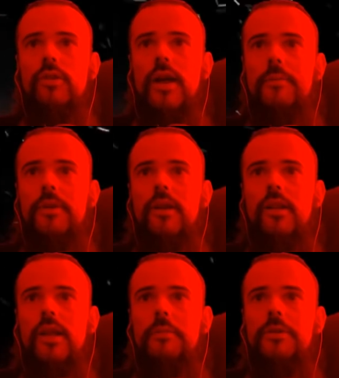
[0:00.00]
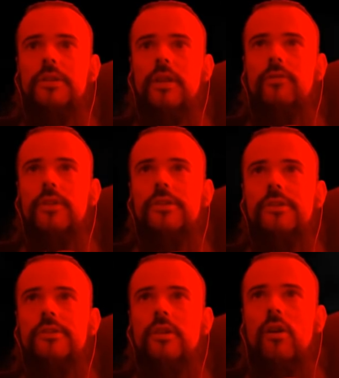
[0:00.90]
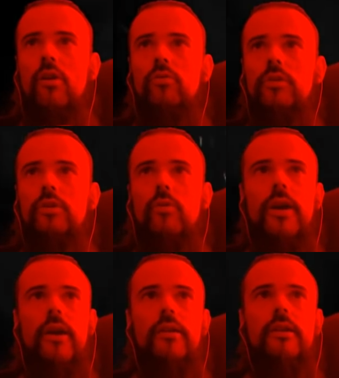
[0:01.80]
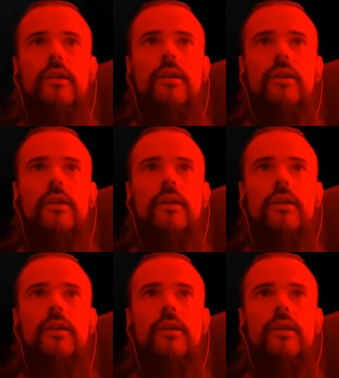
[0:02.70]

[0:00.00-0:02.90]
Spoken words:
Coming Calamity, and this is the only way